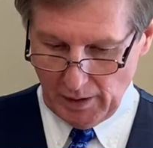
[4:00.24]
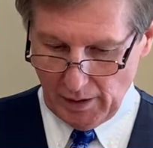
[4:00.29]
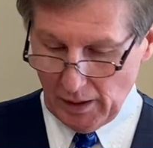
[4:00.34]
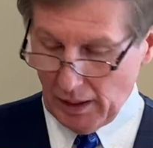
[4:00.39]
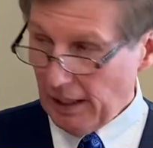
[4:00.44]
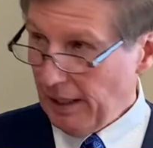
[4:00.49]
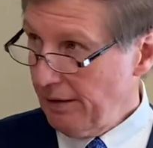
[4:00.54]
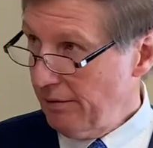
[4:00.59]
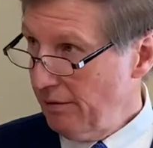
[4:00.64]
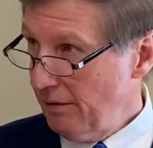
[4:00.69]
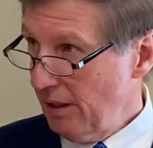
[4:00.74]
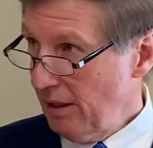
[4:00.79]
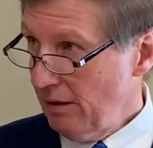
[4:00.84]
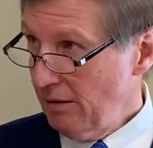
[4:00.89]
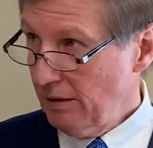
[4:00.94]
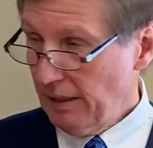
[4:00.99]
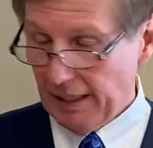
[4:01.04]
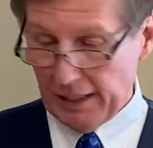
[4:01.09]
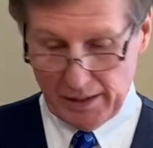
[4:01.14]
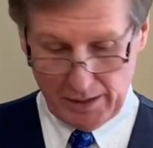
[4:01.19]
I think
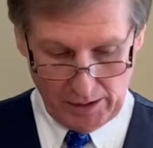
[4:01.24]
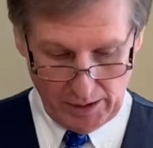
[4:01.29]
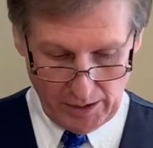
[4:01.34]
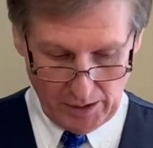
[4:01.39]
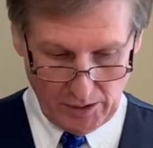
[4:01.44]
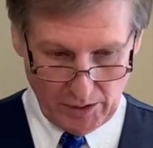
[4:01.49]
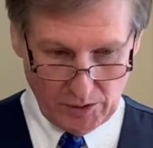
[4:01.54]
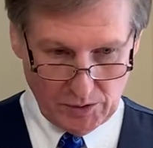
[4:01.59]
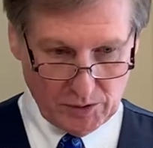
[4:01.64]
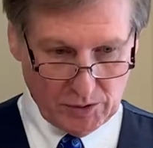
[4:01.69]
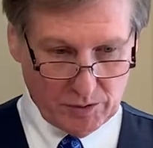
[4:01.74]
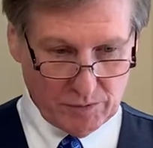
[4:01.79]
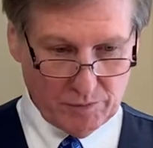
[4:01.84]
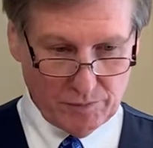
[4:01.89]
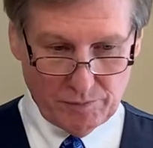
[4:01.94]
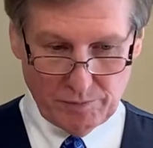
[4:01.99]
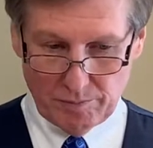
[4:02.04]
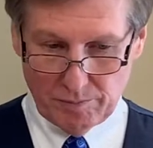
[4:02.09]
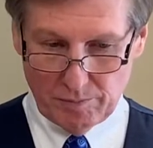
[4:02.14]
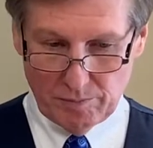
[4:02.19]
that is
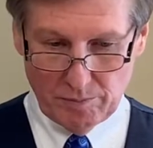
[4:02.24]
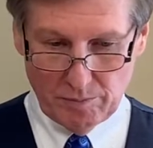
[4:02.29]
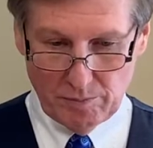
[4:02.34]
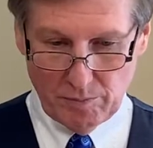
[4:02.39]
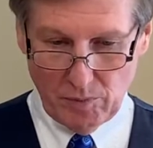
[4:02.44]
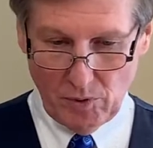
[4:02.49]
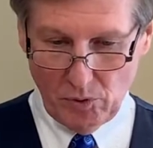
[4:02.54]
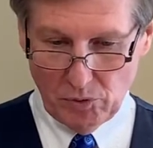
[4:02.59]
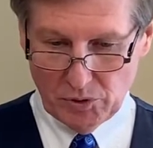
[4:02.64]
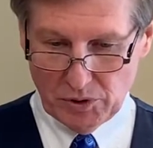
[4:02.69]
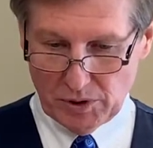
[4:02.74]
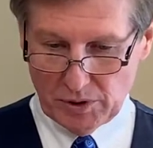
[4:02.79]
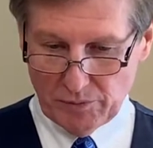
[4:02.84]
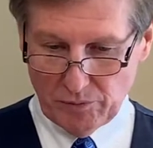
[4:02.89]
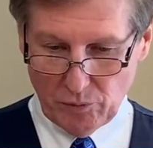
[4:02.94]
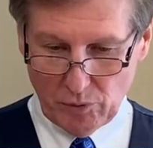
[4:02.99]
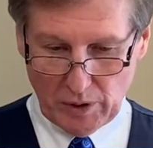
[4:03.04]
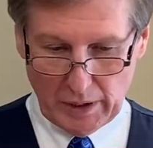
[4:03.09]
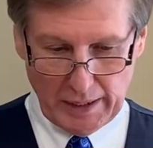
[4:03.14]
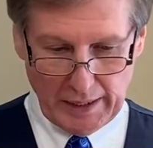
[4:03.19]
most of
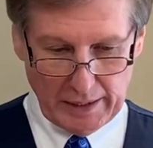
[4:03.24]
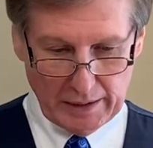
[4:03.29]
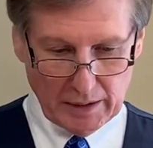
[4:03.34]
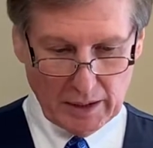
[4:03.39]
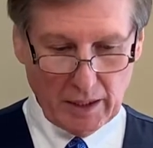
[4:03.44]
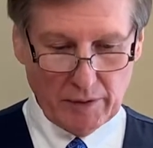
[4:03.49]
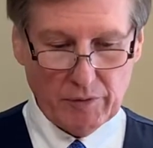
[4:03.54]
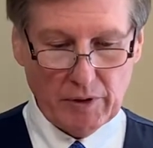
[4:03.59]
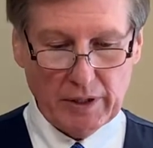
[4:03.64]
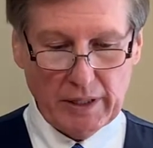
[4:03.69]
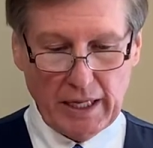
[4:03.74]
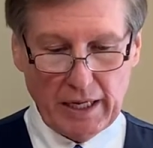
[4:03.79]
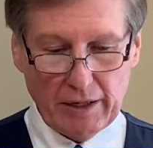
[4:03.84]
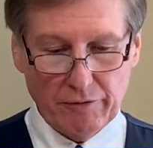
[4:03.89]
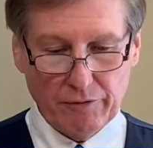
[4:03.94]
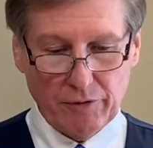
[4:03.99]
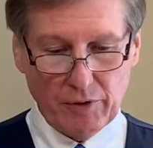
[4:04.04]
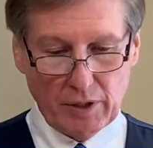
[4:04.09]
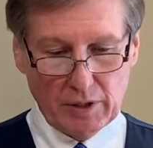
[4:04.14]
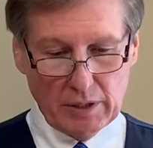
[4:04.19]
what I had to cover on that
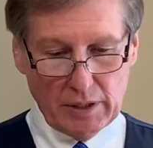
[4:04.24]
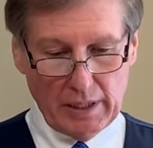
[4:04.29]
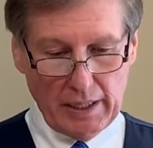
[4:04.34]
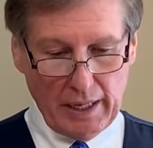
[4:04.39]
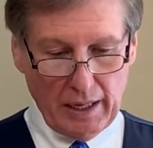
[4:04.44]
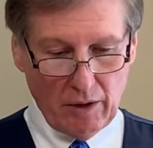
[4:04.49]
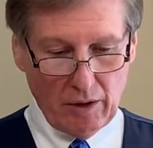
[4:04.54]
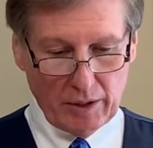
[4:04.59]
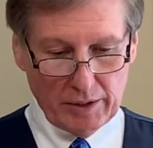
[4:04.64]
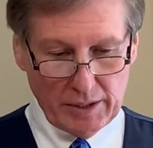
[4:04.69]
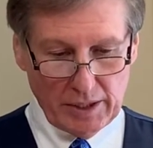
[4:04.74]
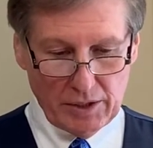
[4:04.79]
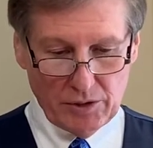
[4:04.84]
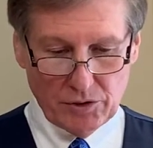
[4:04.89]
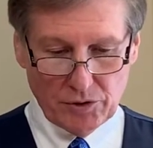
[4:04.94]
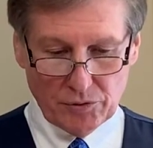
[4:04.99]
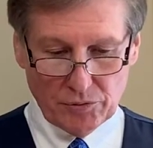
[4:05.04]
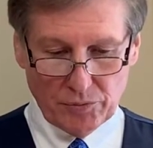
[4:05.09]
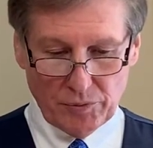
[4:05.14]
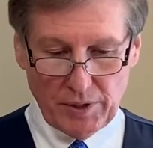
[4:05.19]
front. Now I need
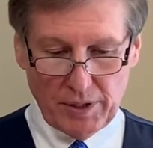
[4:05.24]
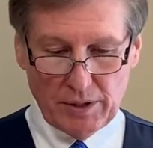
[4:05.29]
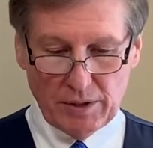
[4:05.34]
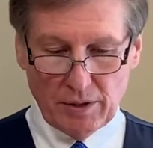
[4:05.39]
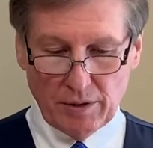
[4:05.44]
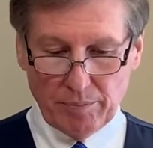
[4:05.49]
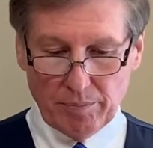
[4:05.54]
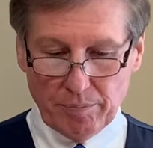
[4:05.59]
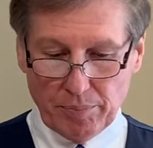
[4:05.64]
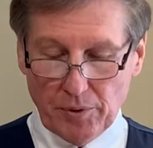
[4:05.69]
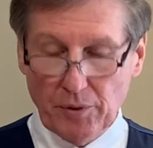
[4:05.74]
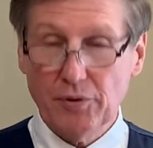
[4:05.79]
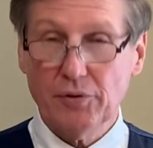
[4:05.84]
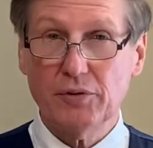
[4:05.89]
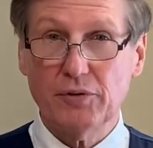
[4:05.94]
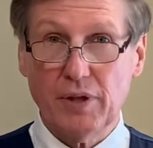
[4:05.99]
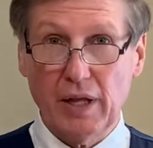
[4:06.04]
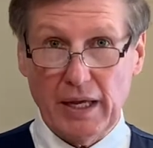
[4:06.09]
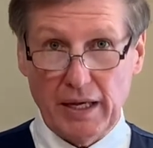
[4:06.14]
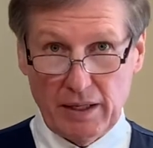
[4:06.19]
to read the
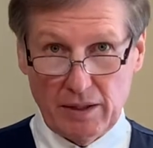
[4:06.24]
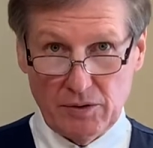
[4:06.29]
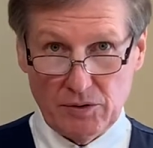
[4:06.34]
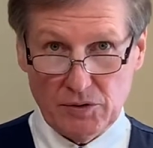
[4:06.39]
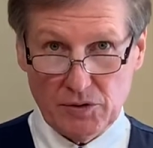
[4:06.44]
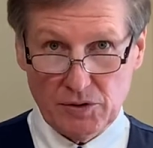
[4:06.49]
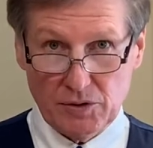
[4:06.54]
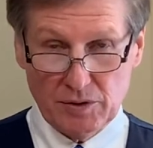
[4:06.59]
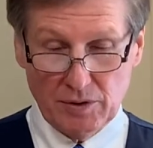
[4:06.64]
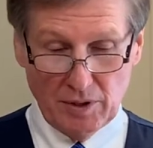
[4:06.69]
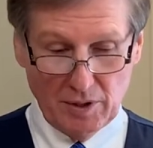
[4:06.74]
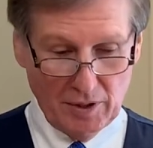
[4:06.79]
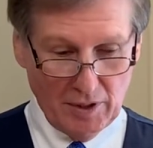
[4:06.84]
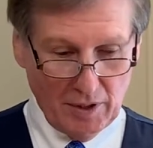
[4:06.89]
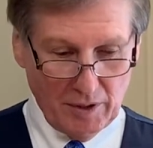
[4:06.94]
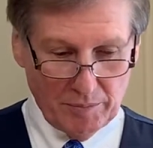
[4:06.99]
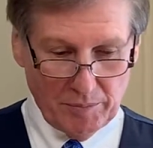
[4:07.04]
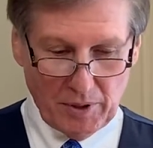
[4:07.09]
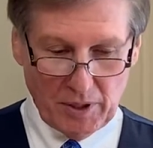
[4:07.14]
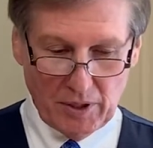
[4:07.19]
birthdays,
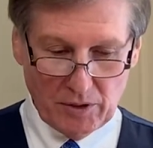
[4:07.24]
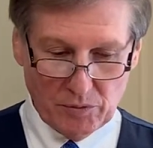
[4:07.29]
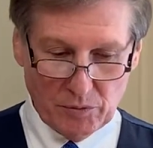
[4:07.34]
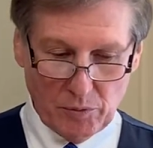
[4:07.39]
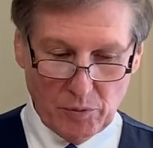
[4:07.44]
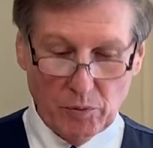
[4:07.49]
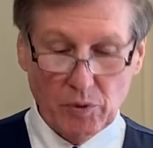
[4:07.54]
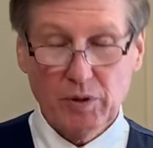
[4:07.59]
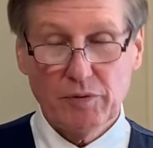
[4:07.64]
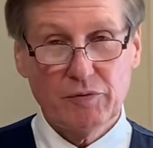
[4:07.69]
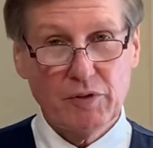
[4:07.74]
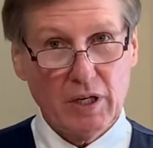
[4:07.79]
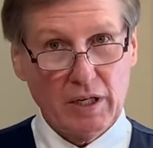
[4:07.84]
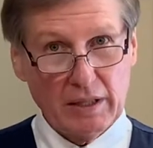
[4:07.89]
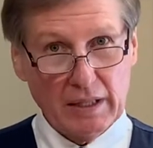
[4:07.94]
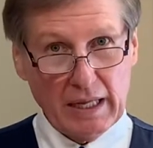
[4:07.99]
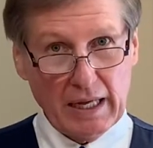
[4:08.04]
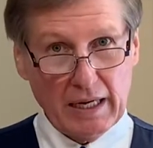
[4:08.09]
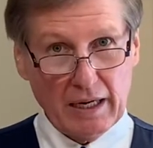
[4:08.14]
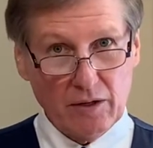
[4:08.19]
because we would have done
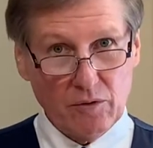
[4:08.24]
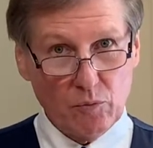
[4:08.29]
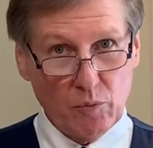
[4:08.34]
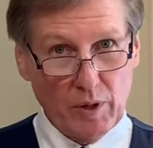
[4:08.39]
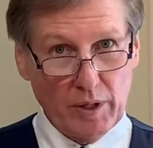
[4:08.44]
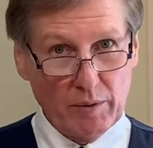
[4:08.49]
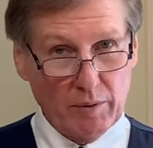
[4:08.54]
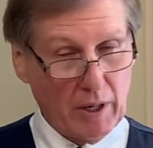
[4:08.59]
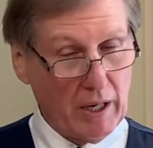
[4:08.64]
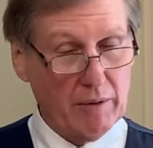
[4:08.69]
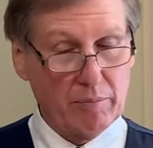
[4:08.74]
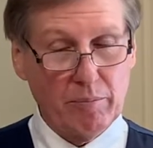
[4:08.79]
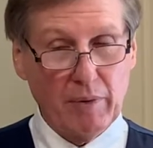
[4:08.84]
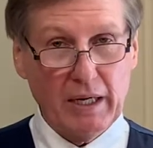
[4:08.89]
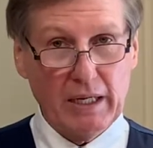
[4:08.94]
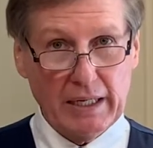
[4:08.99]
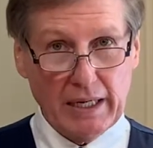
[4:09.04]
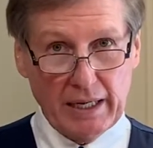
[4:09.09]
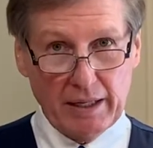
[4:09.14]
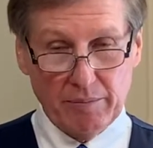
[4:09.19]
that on
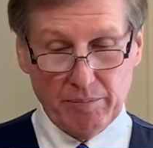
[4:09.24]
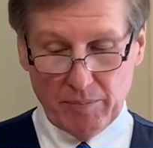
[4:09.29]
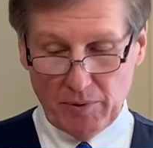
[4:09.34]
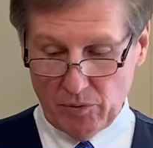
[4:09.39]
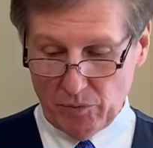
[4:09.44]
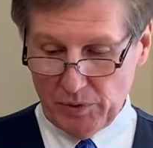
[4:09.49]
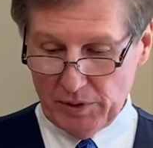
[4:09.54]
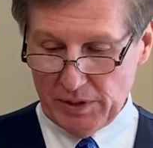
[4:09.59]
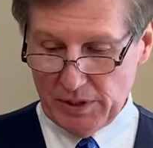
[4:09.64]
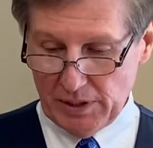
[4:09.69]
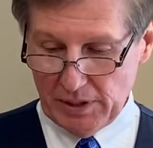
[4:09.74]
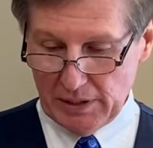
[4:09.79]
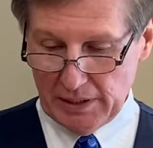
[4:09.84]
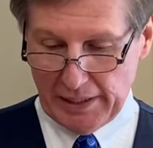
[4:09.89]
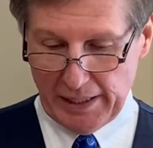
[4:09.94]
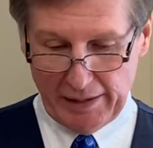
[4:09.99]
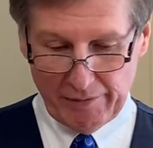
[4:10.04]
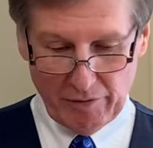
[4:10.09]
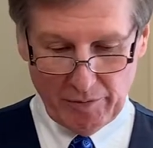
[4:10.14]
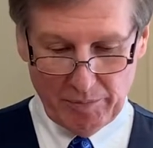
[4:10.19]
Monday, but we didn't
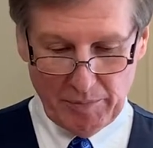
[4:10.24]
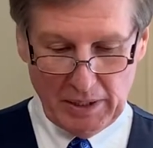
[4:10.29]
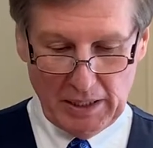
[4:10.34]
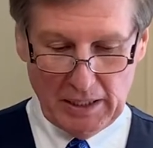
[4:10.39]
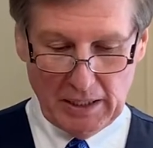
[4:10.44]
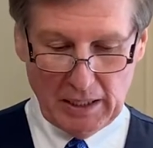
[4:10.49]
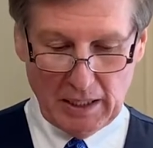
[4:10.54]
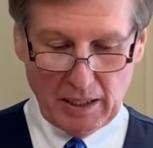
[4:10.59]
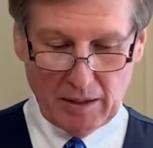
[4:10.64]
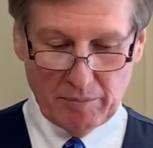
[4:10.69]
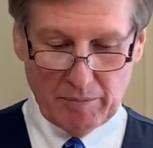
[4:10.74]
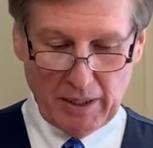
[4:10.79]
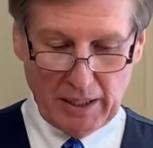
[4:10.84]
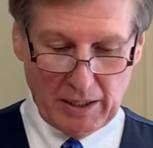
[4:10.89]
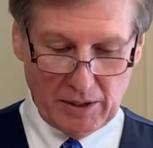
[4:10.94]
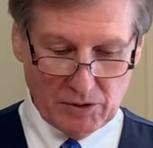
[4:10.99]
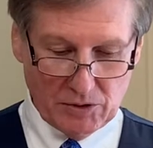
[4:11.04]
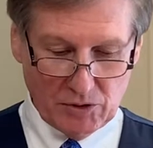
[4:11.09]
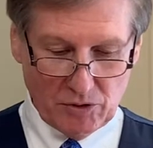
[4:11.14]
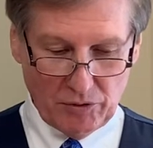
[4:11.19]
have a meeting on
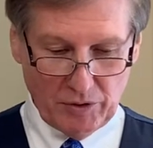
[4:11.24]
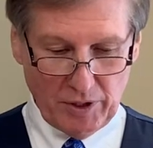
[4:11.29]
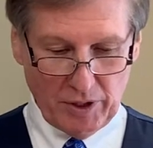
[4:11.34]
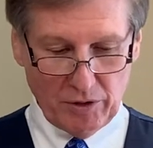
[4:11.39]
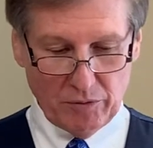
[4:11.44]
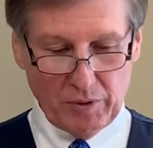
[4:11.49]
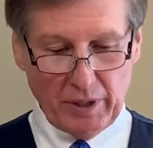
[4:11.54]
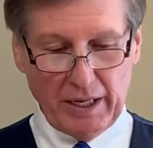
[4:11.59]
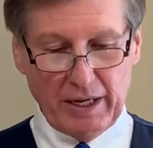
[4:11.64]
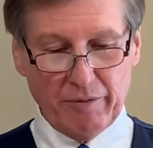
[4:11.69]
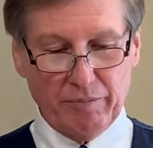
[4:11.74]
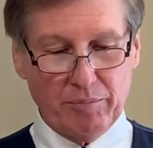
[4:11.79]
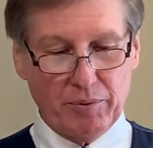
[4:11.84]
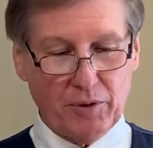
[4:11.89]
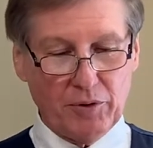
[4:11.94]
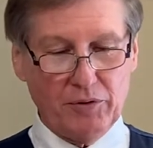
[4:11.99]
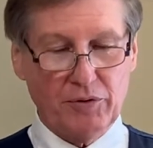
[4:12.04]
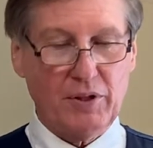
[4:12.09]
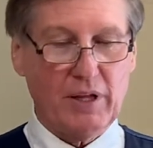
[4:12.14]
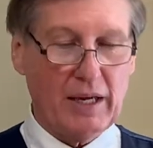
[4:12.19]
Monday. So here we have
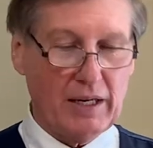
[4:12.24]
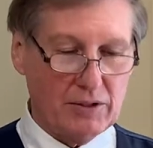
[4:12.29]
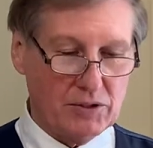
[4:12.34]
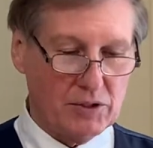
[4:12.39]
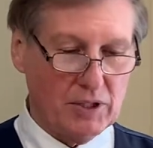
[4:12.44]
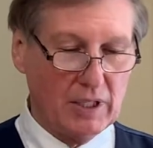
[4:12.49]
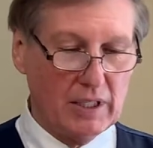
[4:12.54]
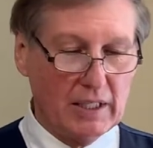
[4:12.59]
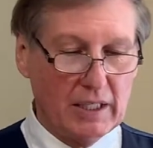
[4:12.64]
birthdays.